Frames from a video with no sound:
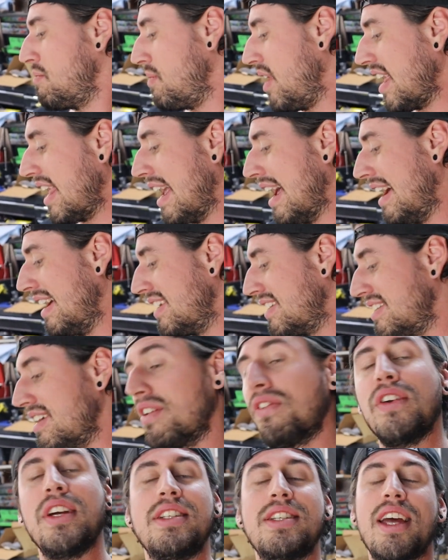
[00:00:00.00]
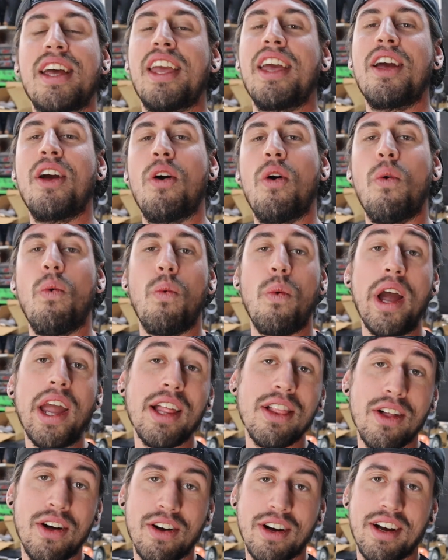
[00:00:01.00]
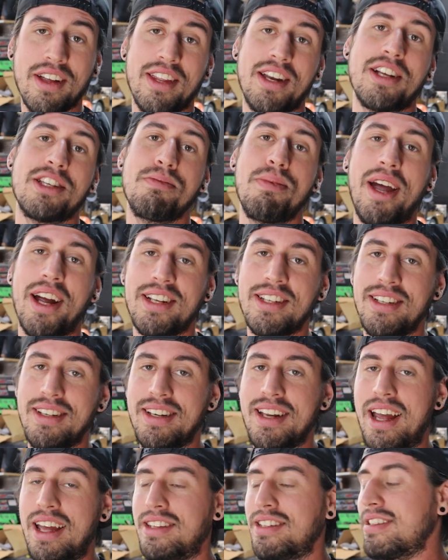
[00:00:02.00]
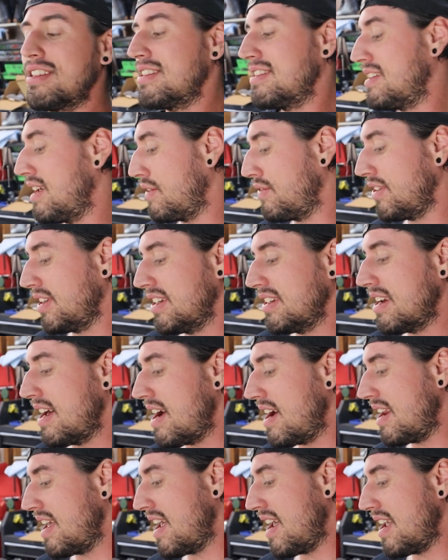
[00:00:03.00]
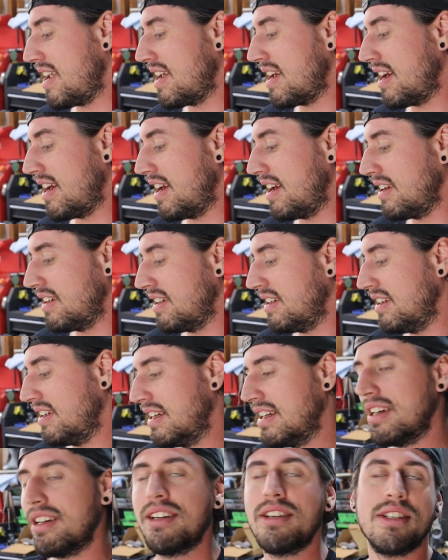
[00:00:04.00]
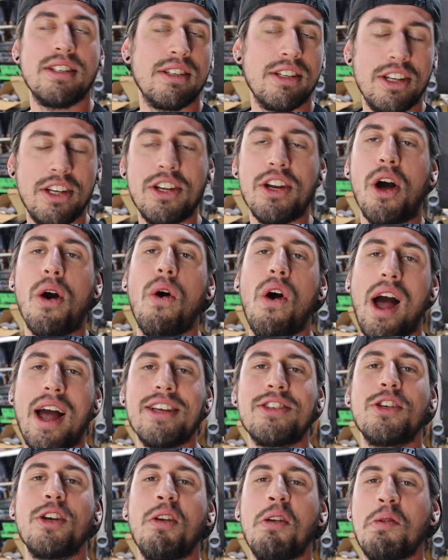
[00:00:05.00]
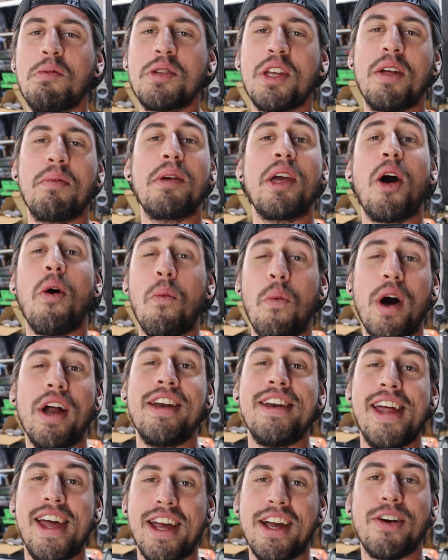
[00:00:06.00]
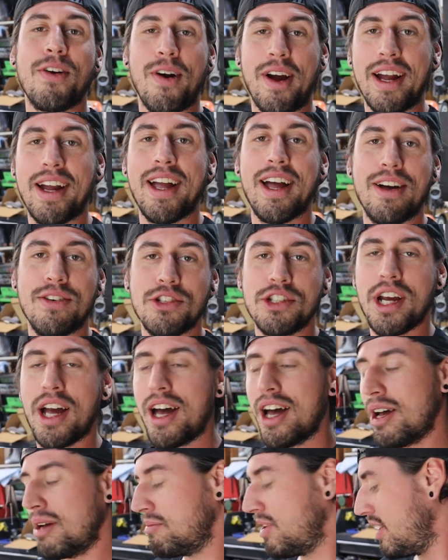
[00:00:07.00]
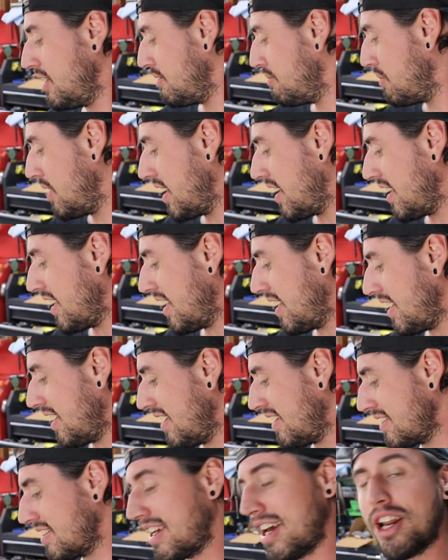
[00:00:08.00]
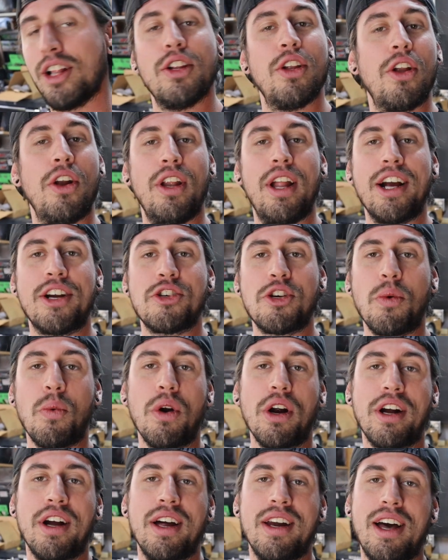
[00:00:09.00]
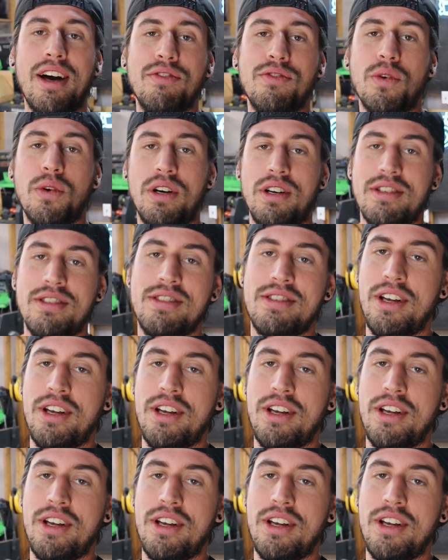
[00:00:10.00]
But yeah, definitely taking way longer than expected, and this is definitely not a, you know, I assumed it was going to be a one-day crank-out job, but got a little extra work cut out for us.